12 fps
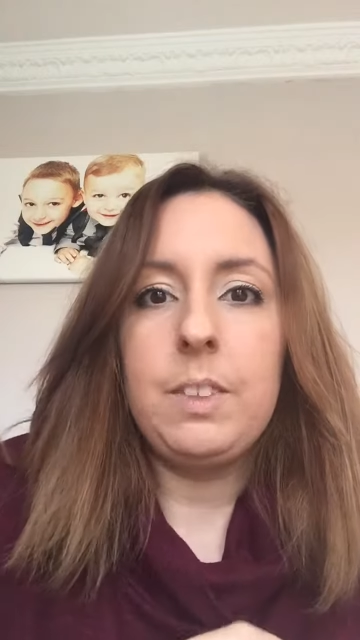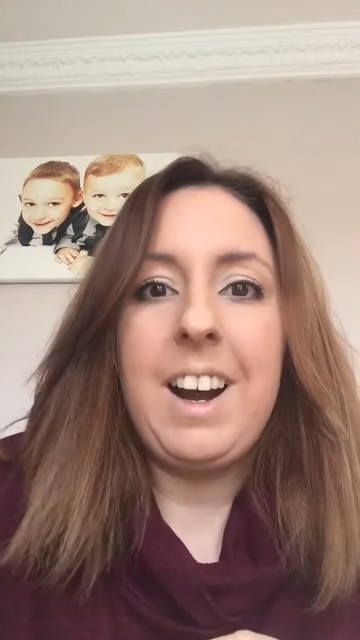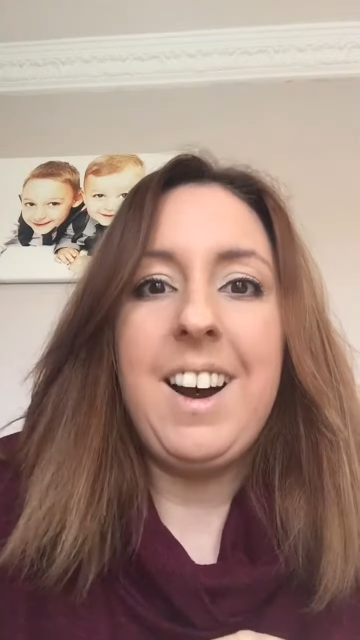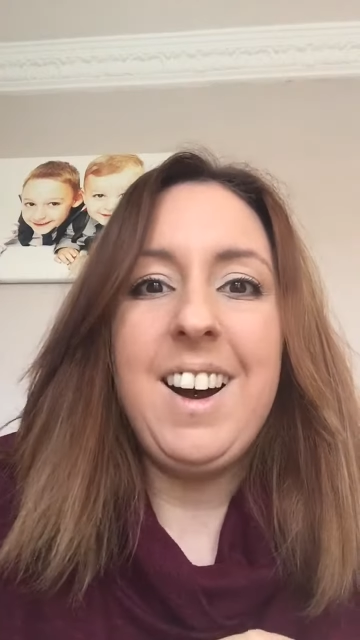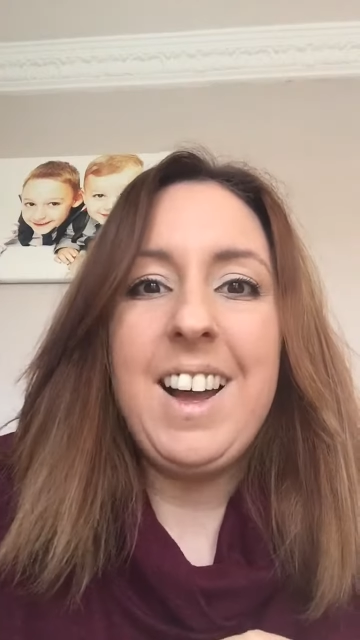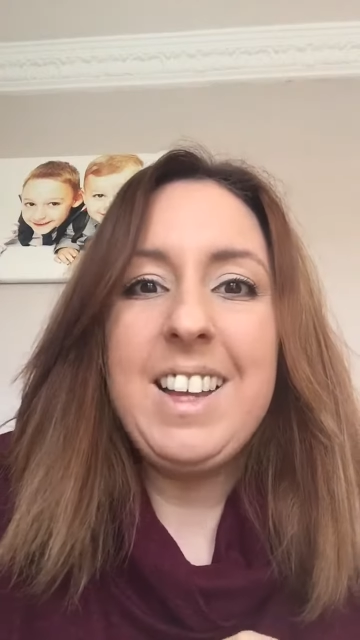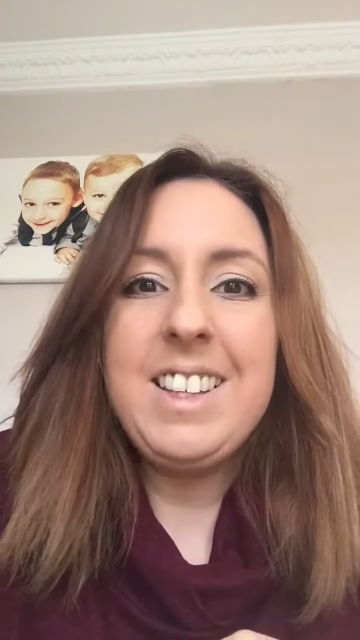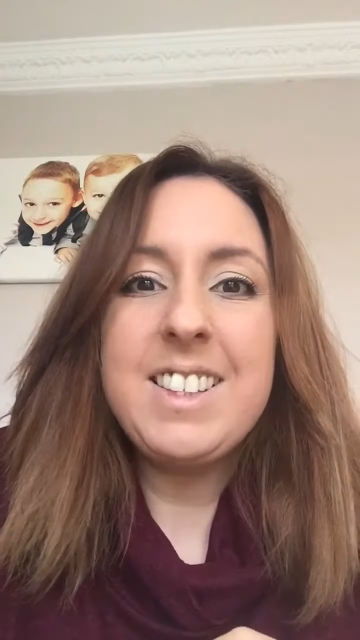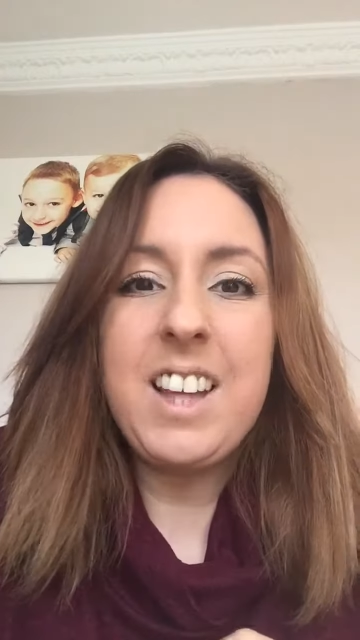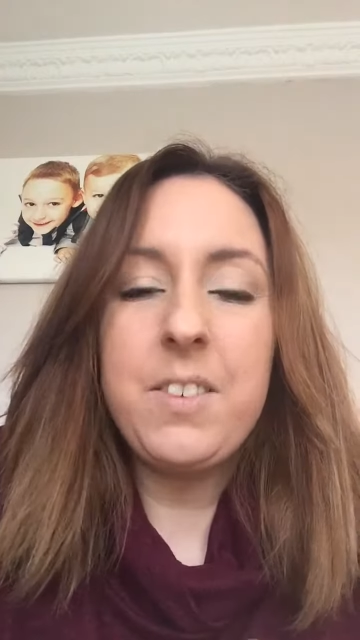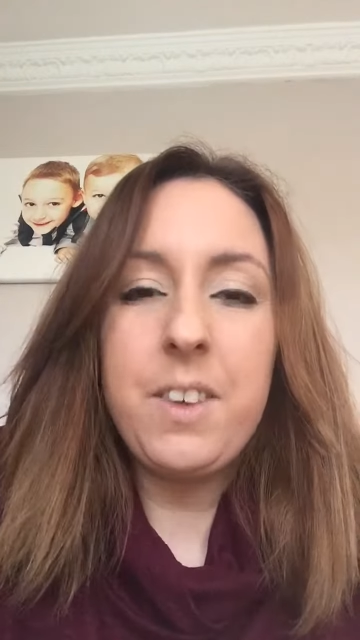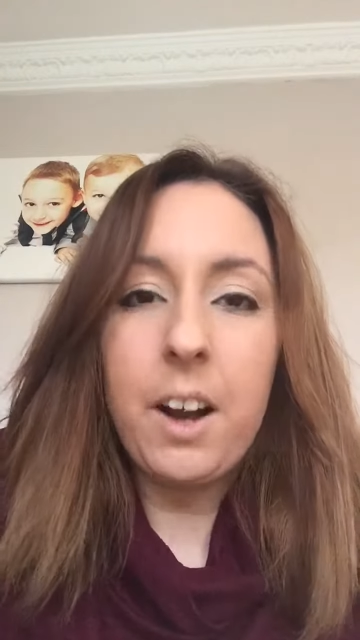Hi,
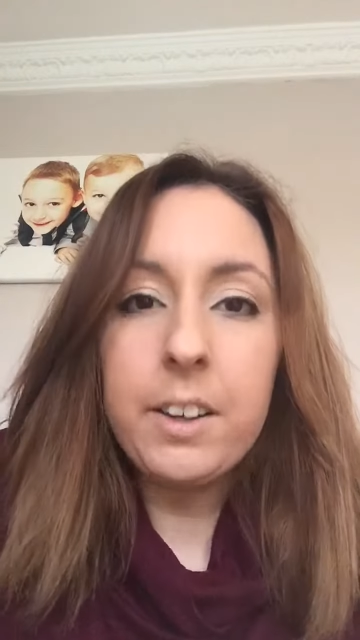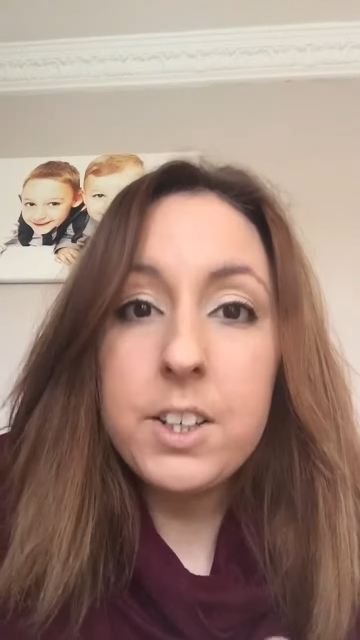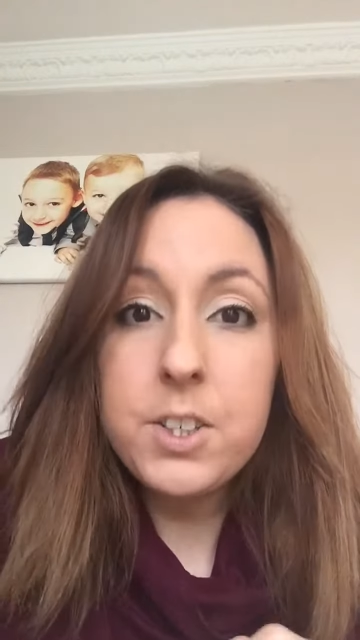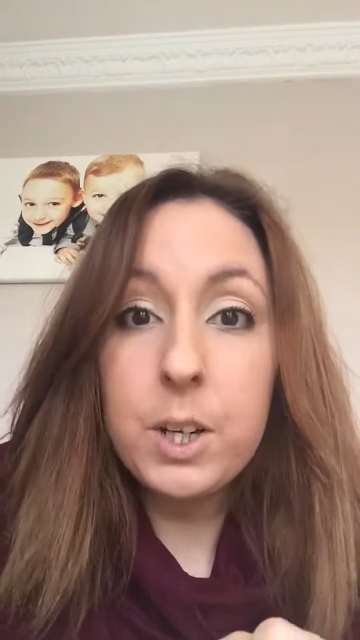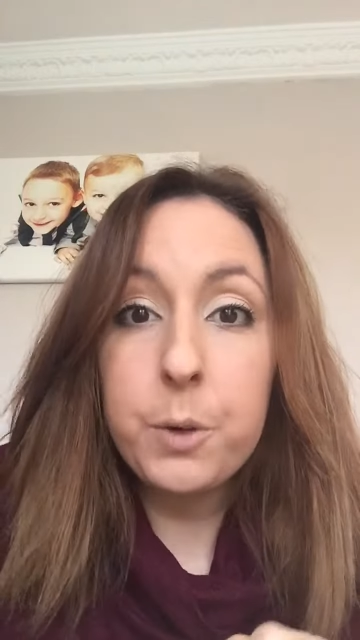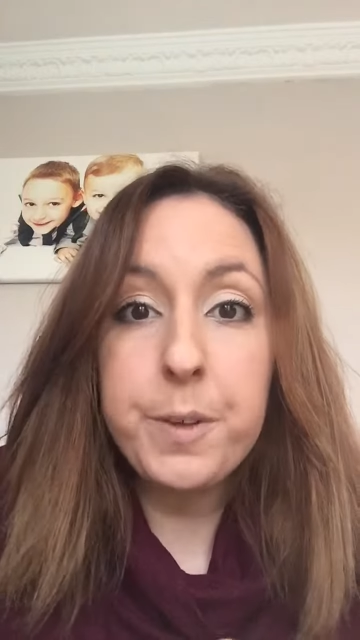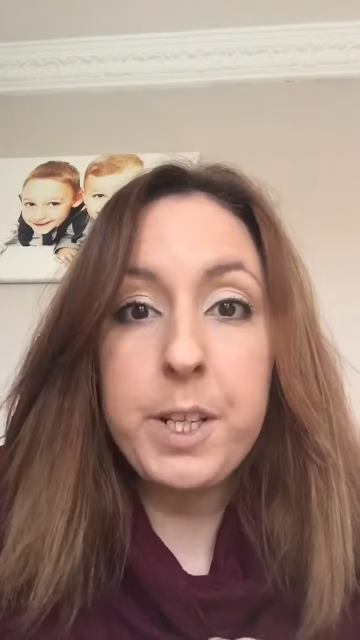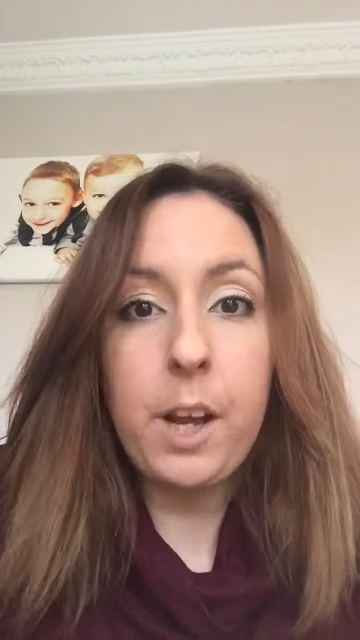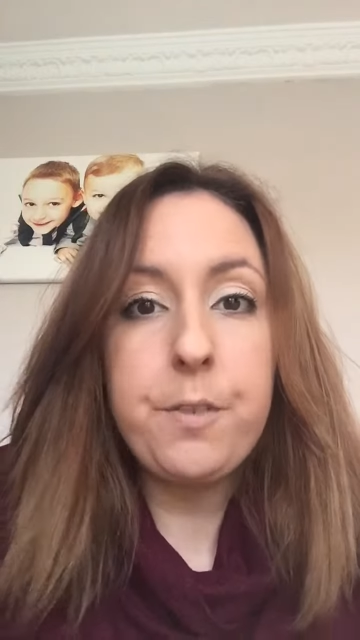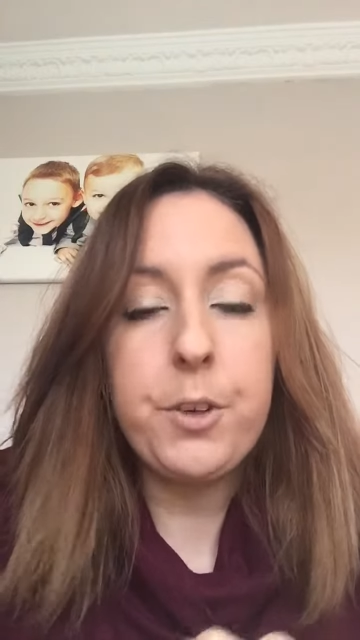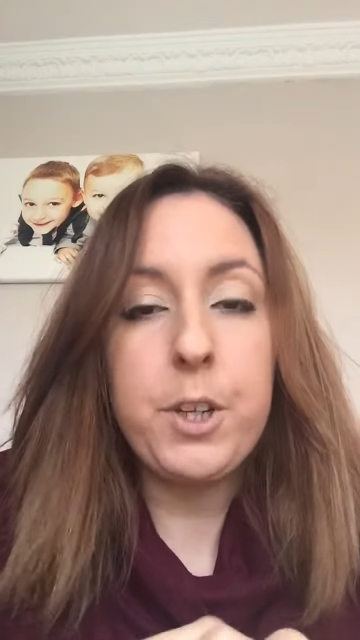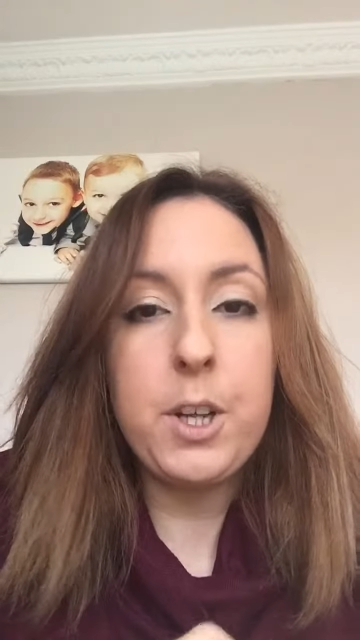so I'm going to do a little
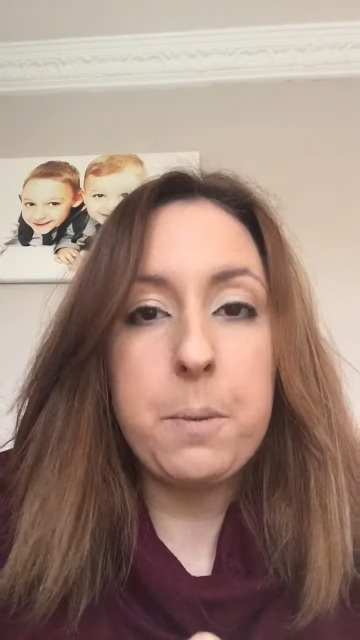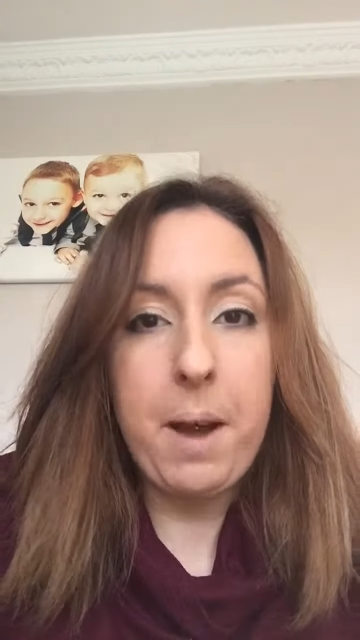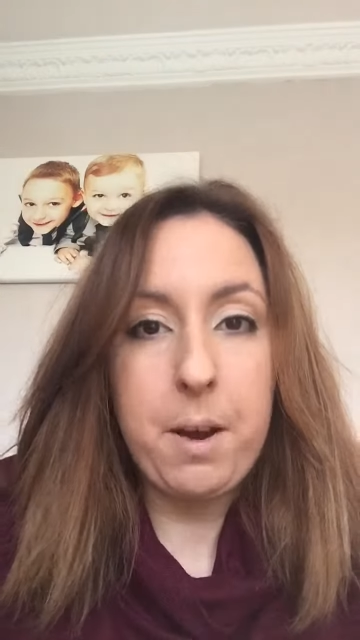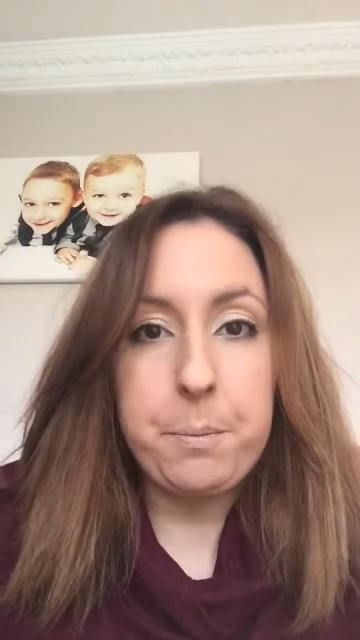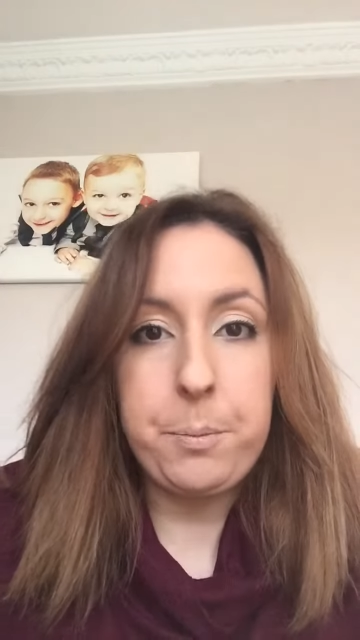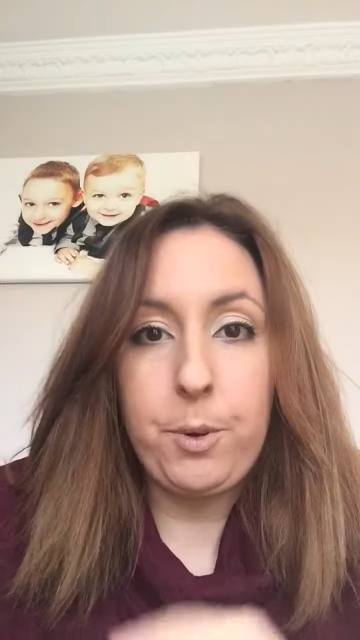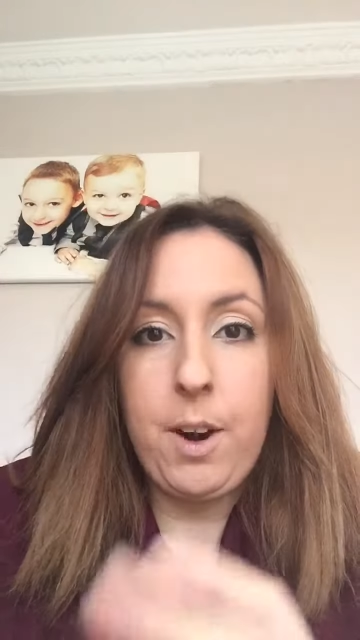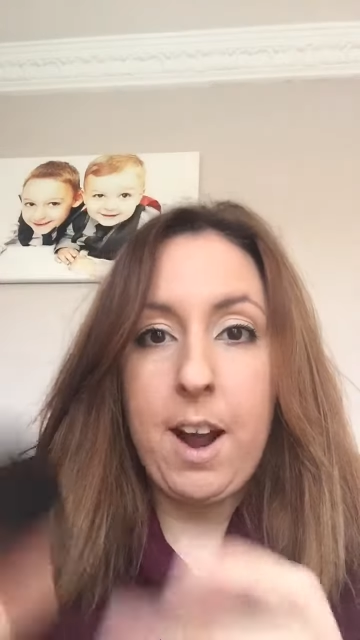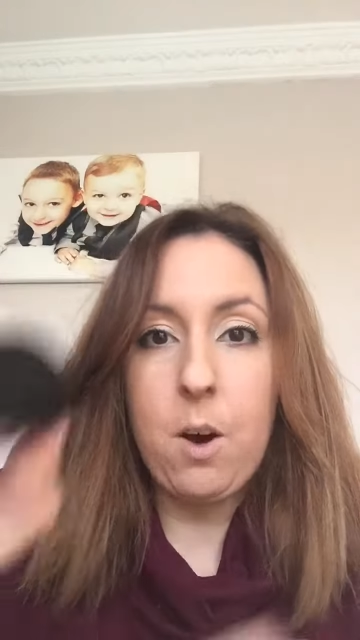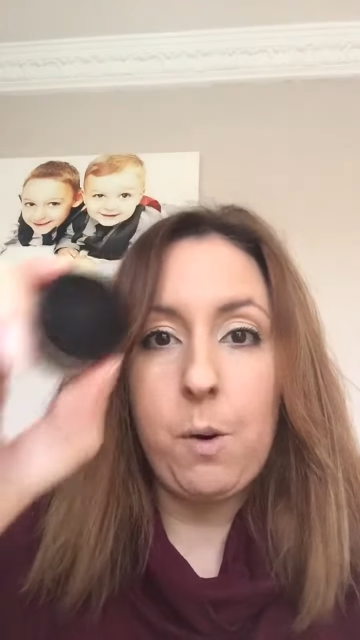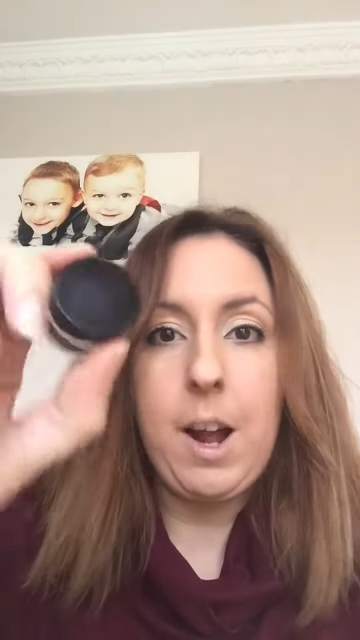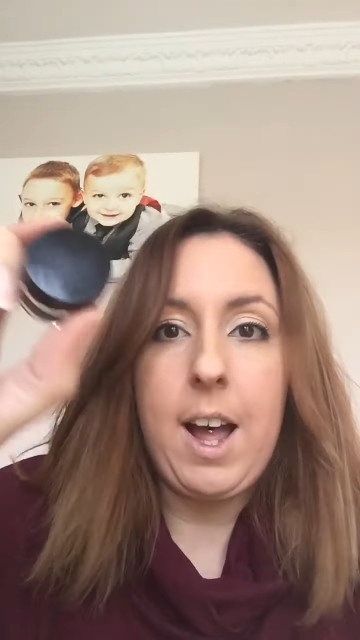video for you about
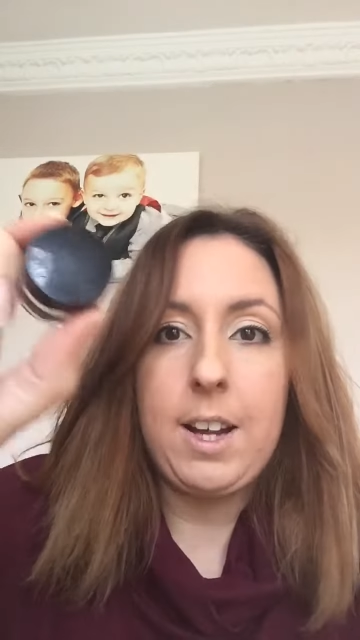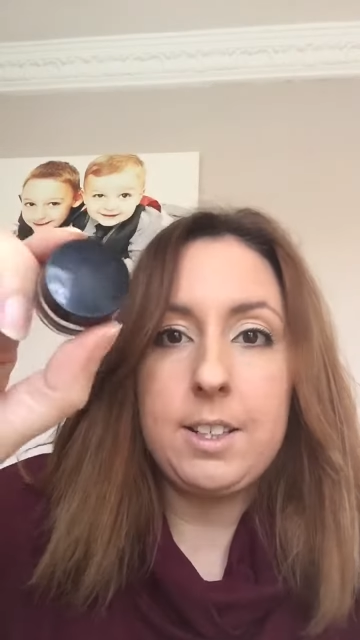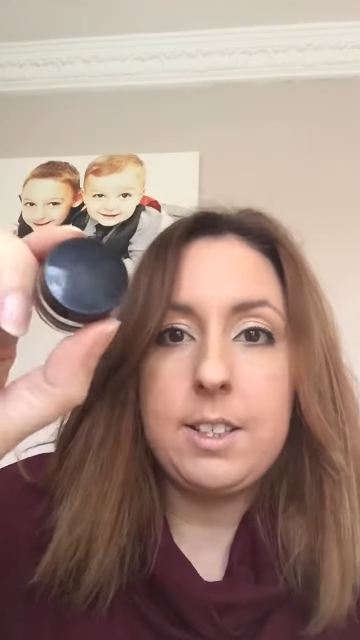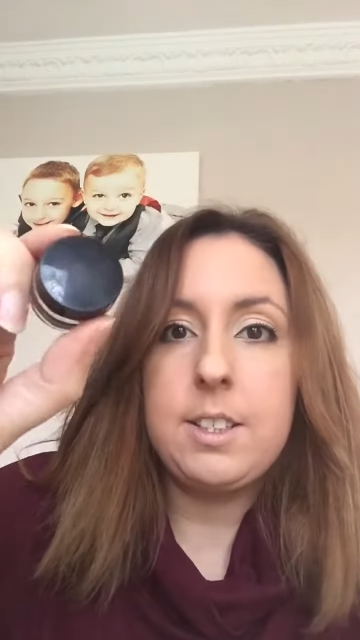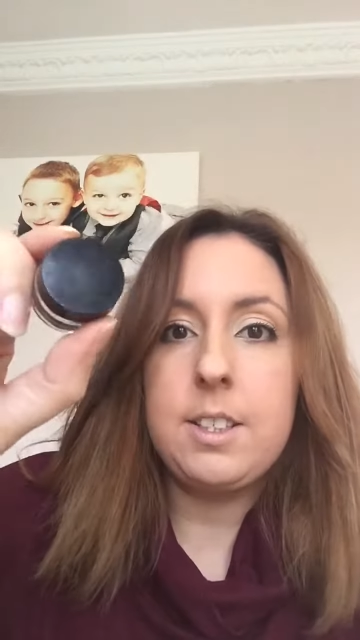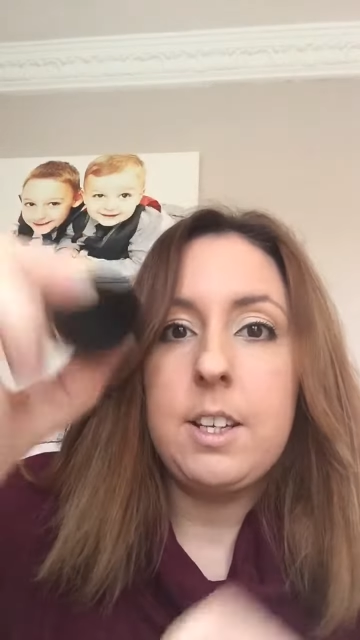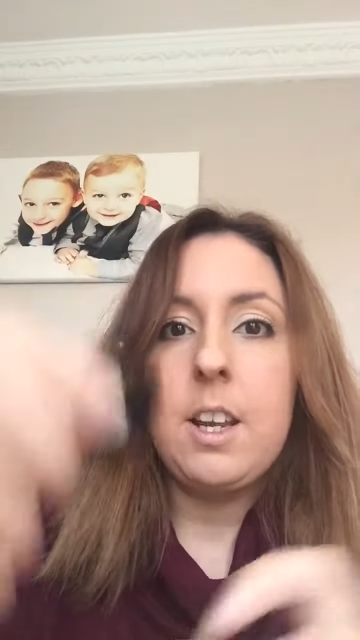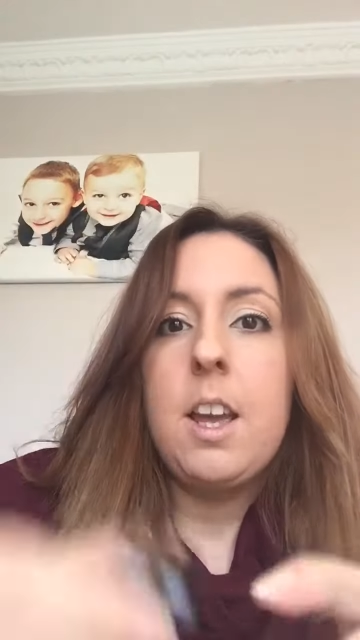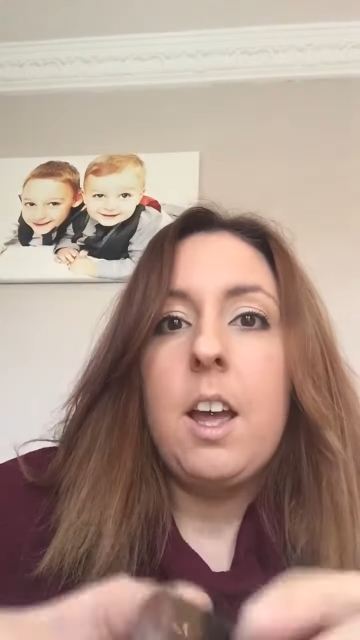brow wax.